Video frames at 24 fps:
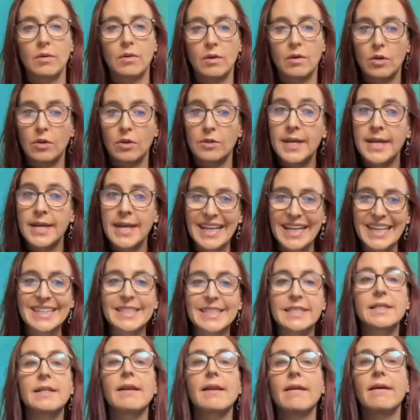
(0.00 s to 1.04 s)

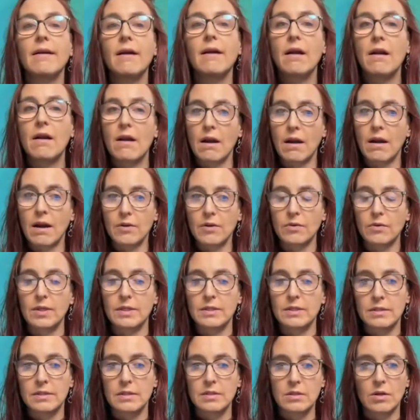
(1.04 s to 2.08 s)
connected, legato,
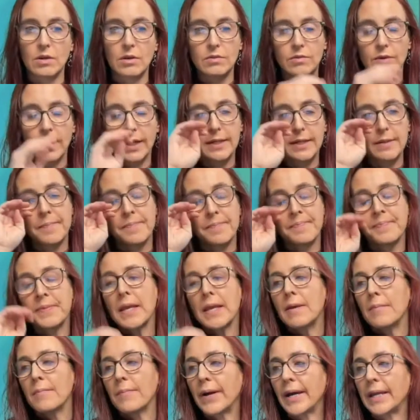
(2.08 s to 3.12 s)
as it's called, right?
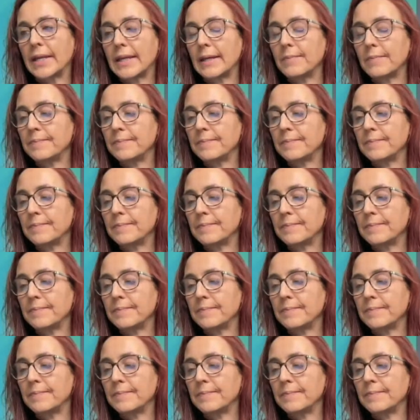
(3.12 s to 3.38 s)
But